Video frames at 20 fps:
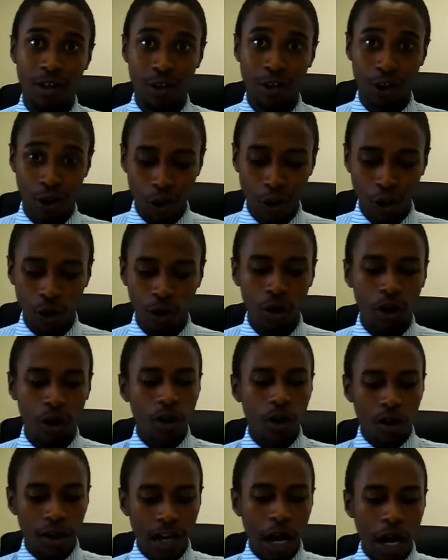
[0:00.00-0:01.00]
Cool.
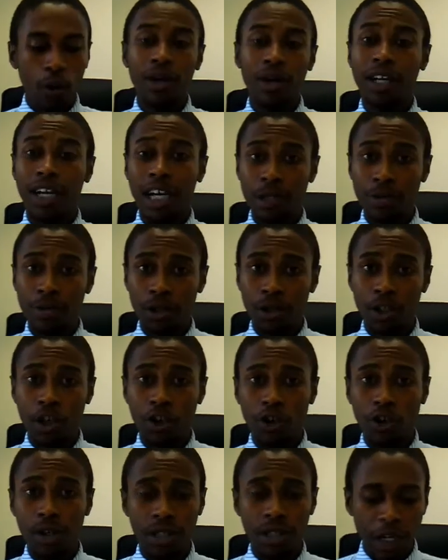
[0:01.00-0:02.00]
Now, when a customer
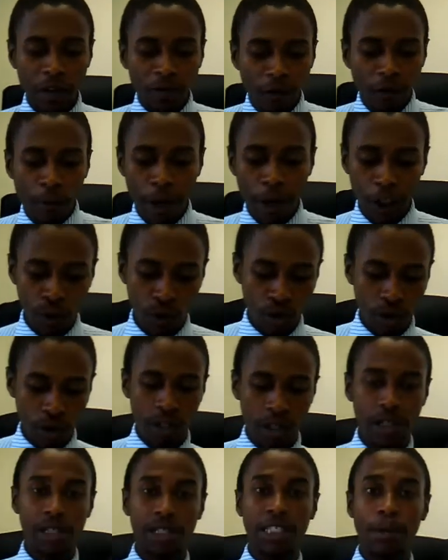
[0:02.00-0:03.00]
agrees, the information we
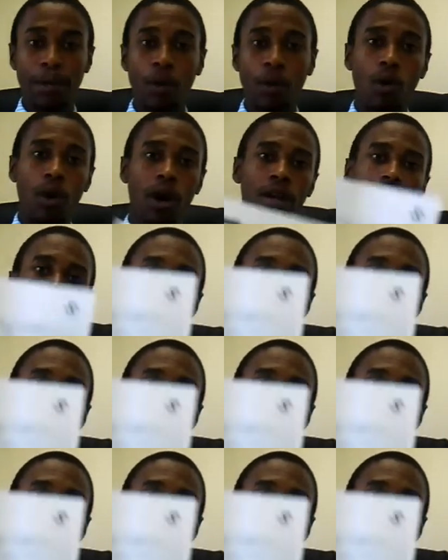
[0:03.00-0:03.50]
need is number one,